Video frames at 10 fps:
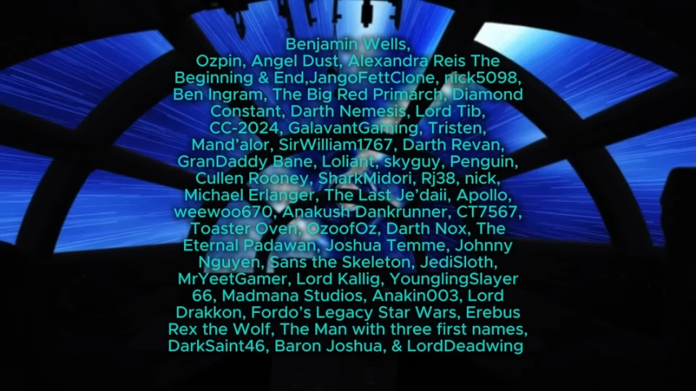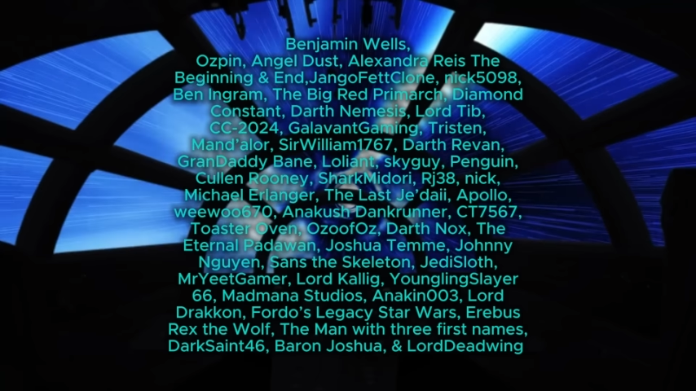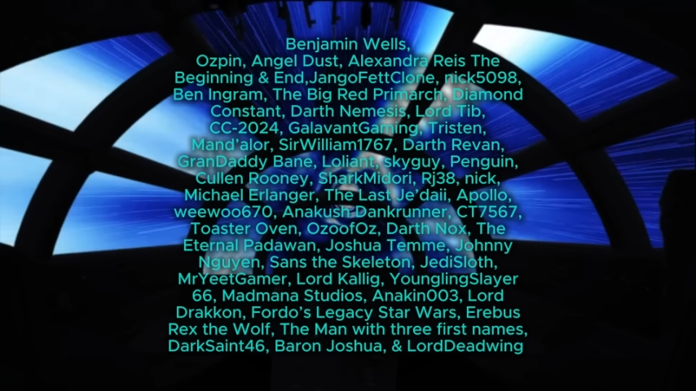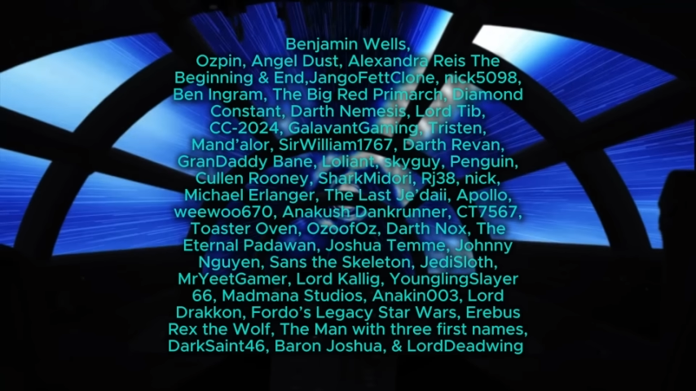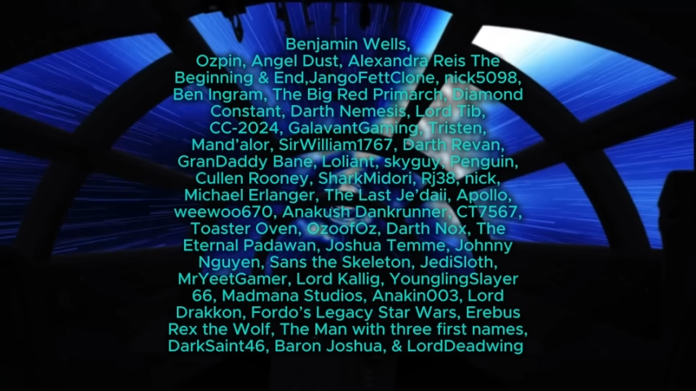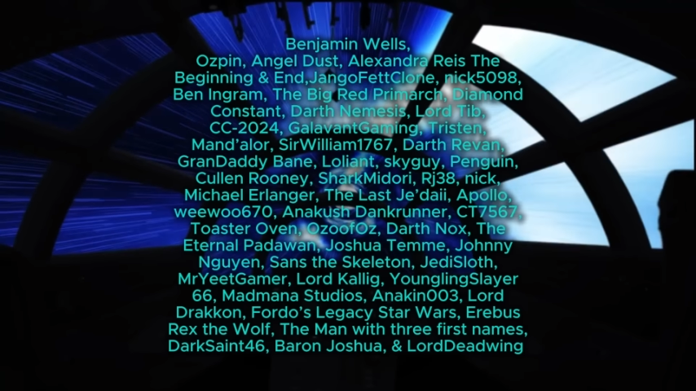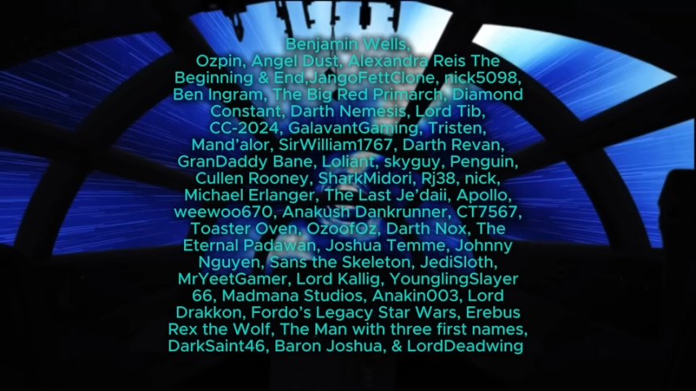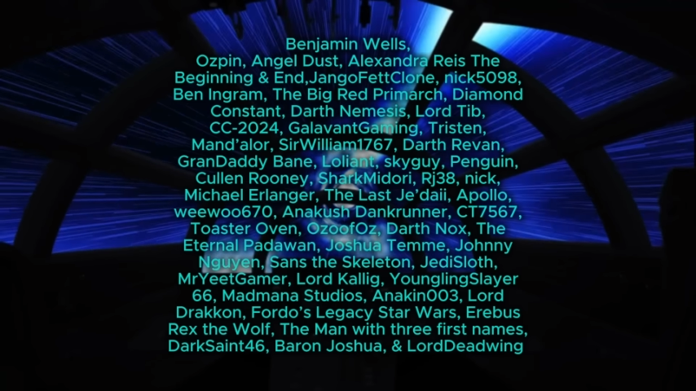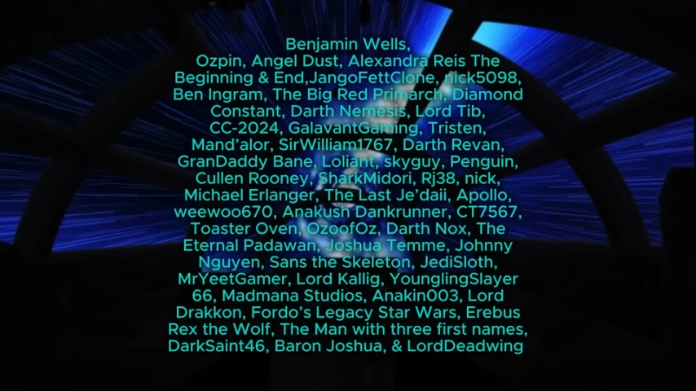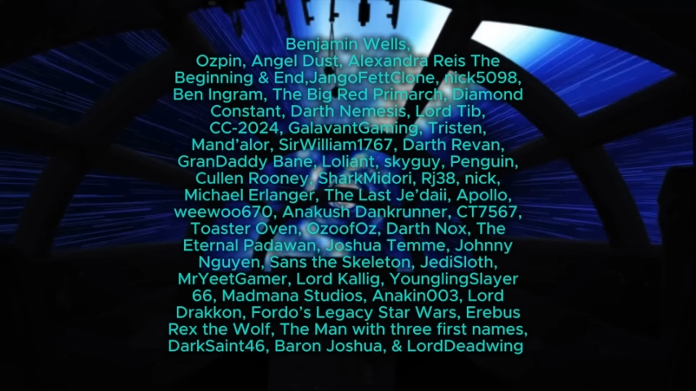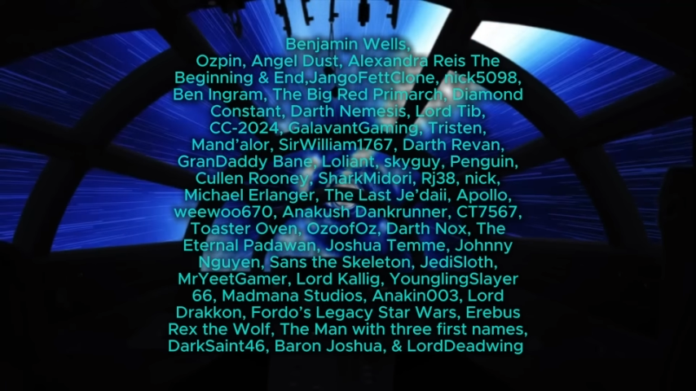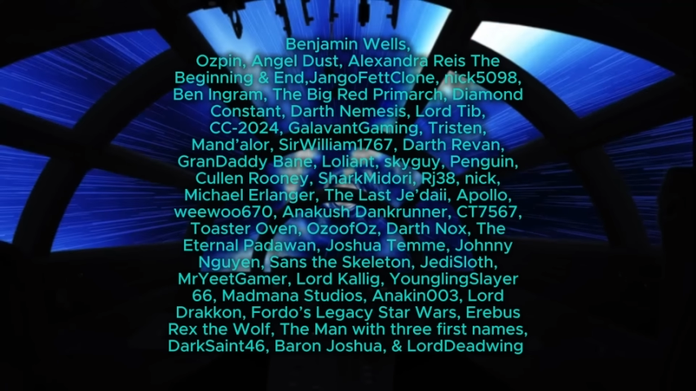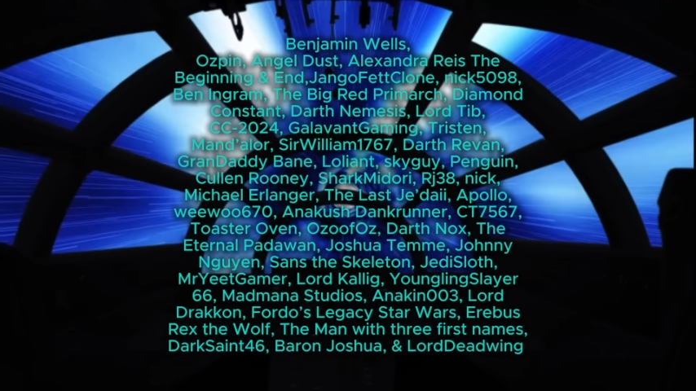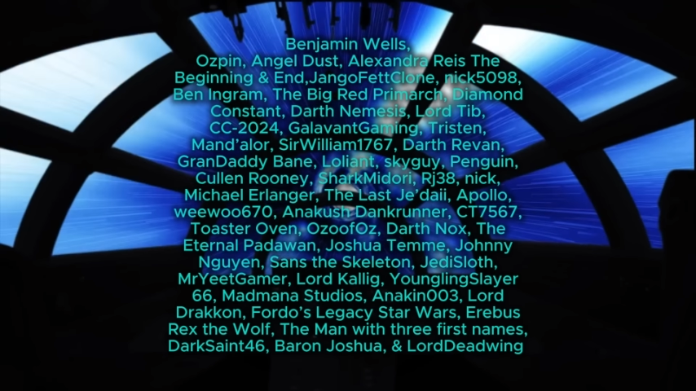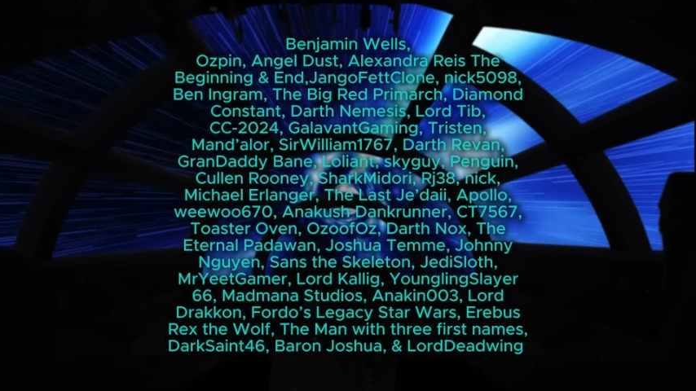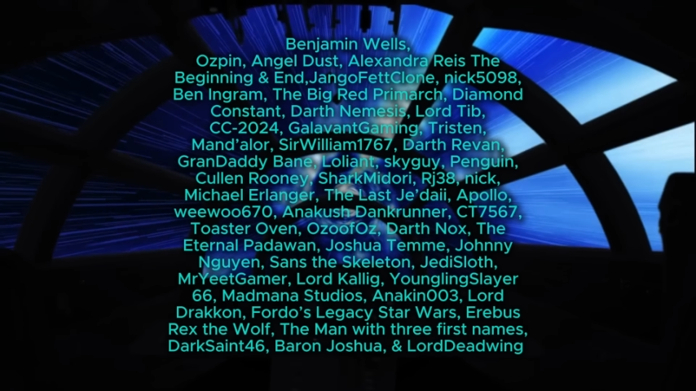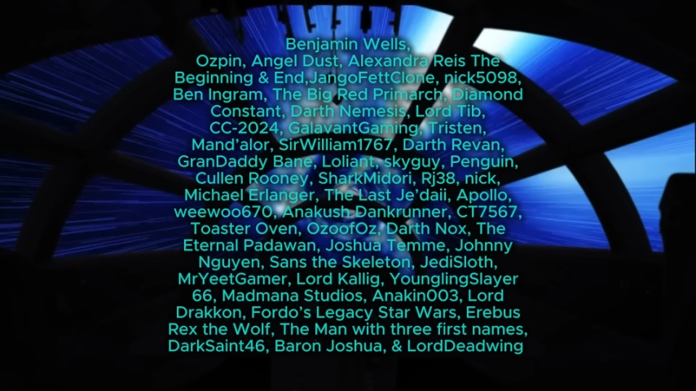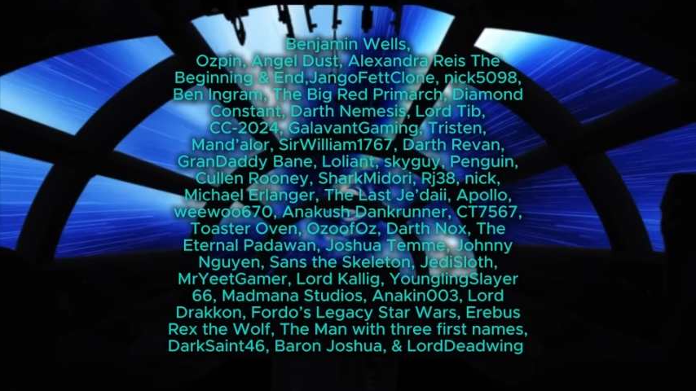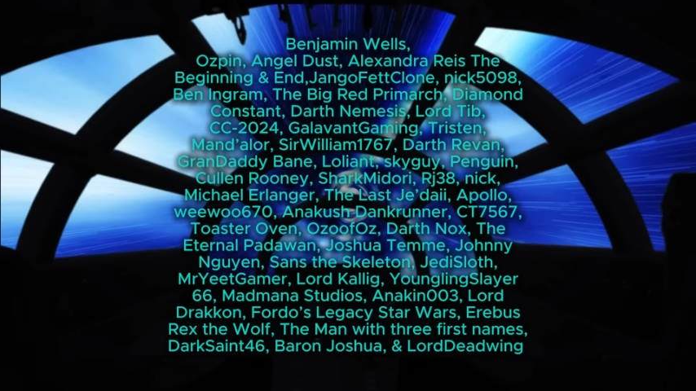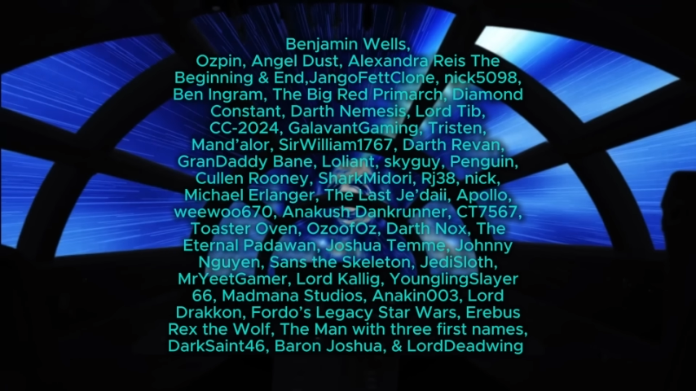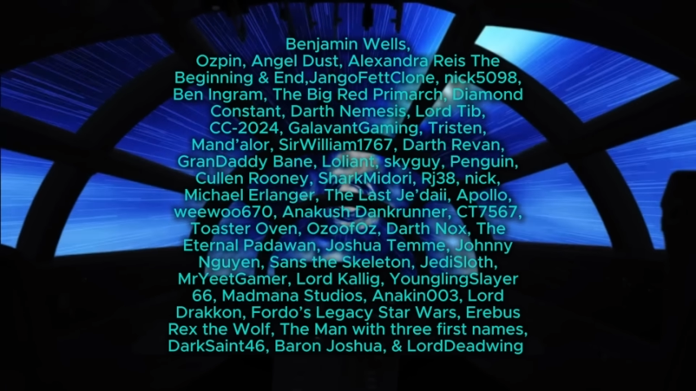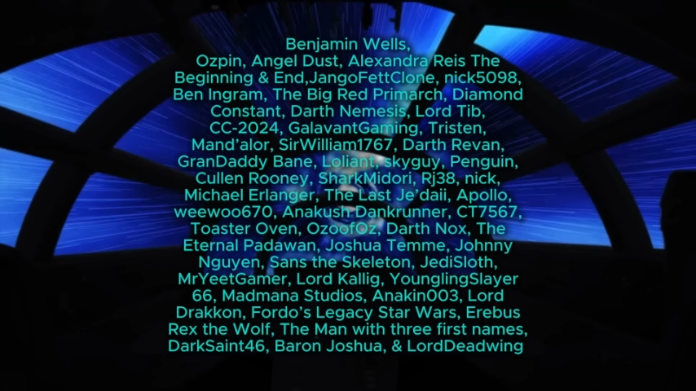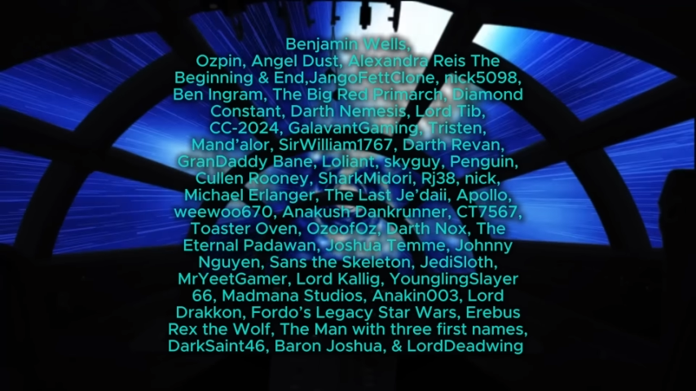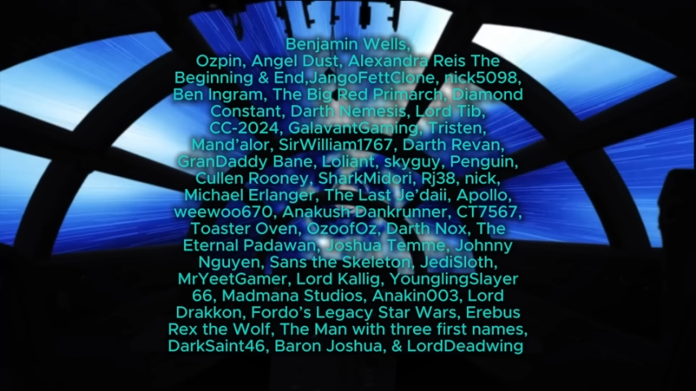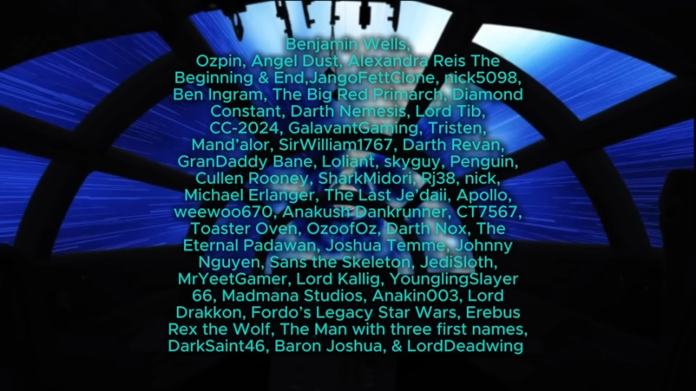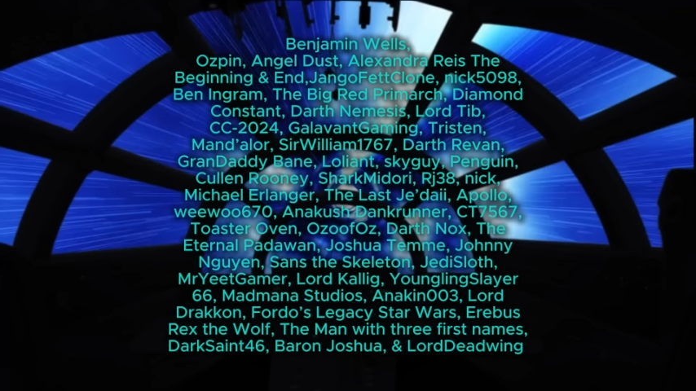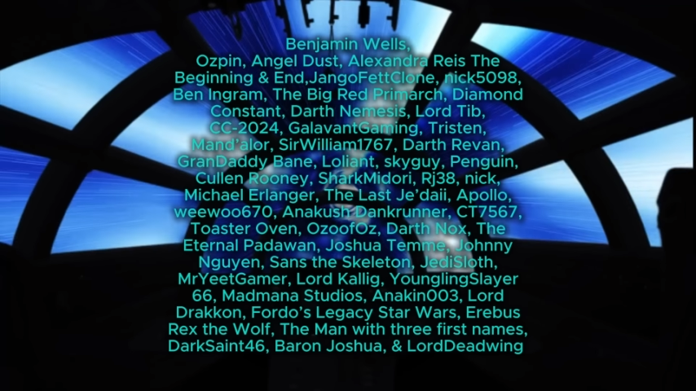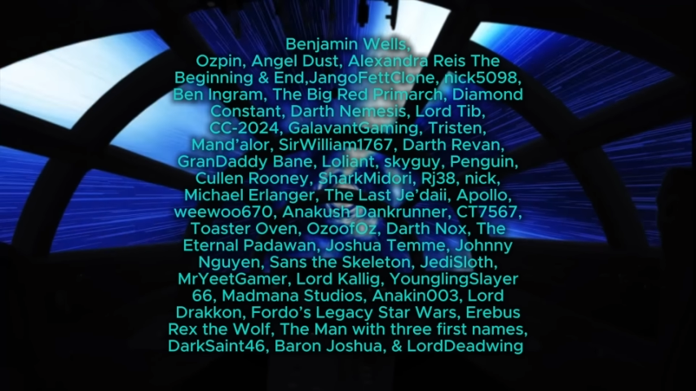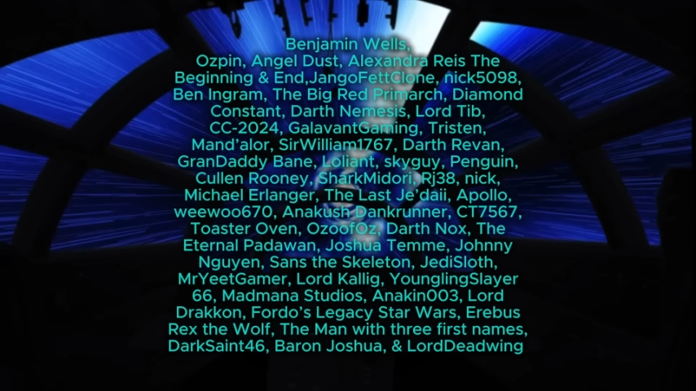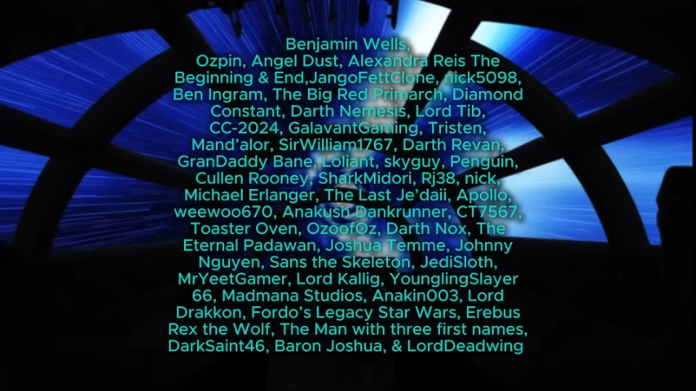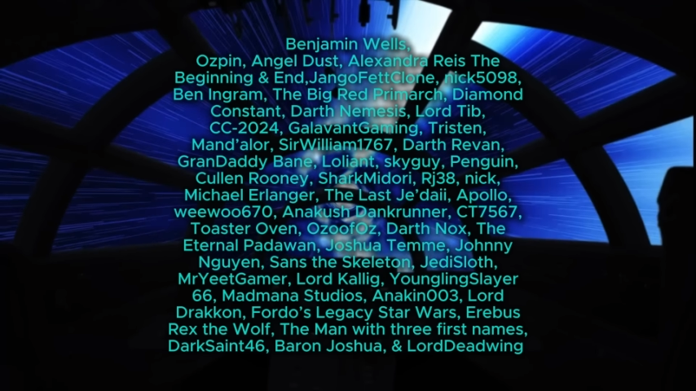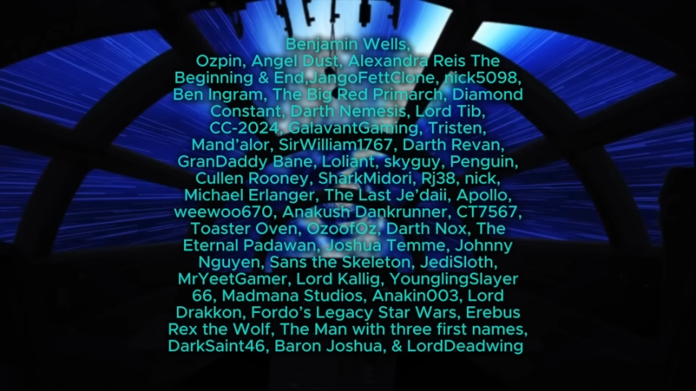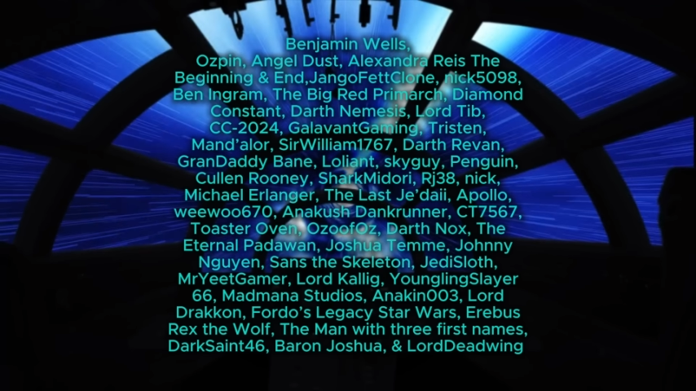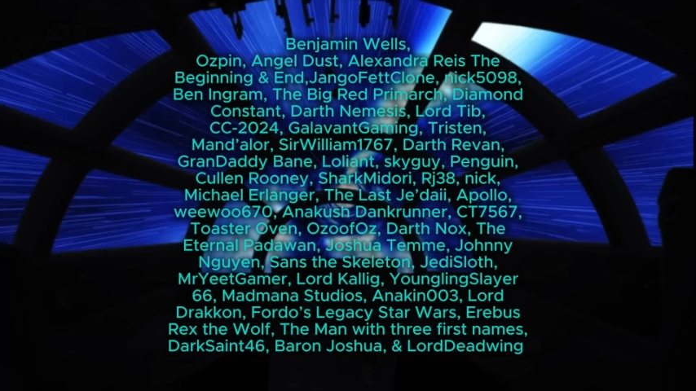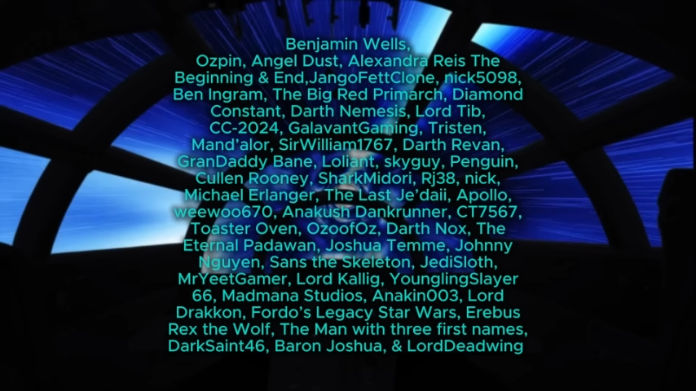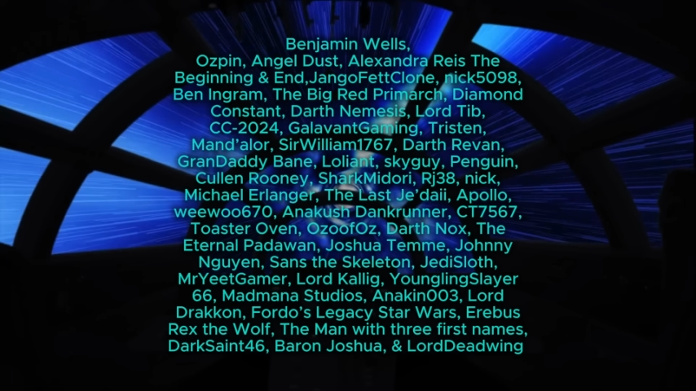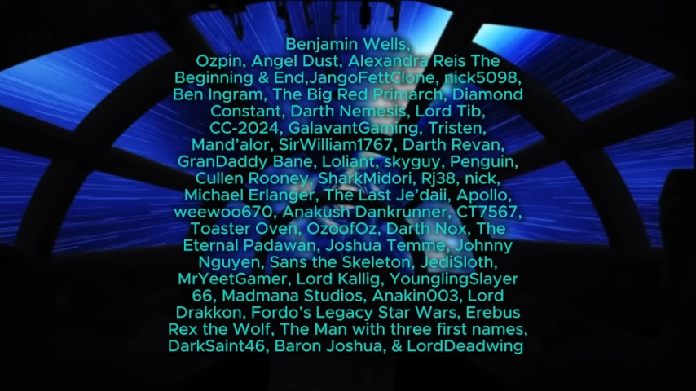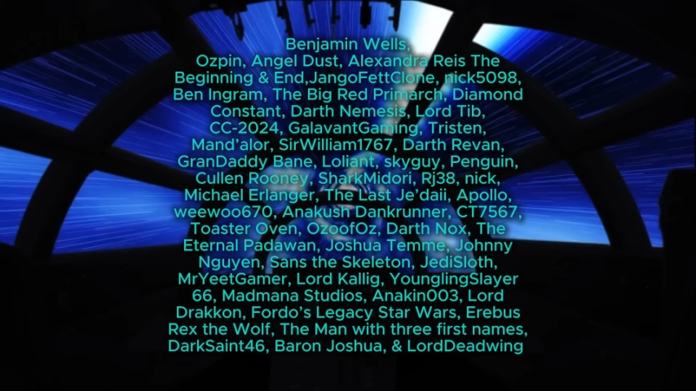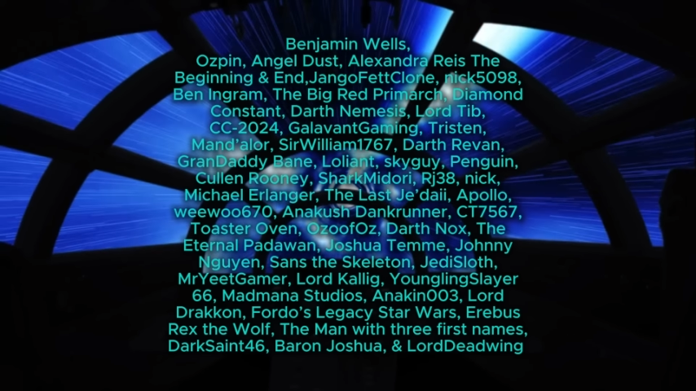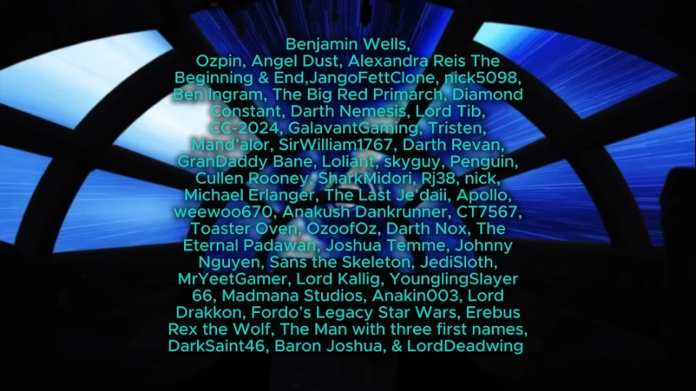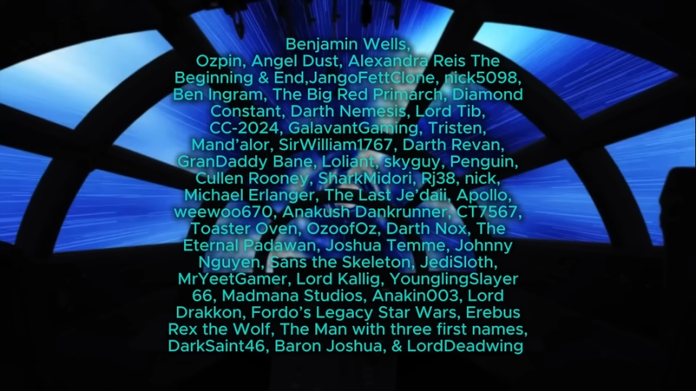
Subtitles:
[unreadable: no face in view]